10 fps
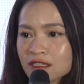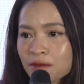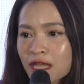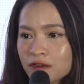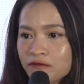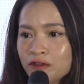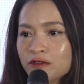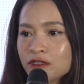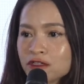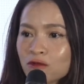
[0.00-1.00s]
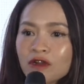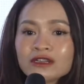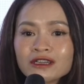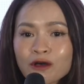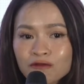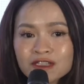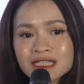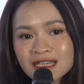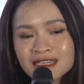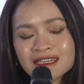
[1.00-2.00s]
spent a few years working
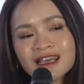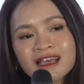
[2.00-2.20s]
overseas,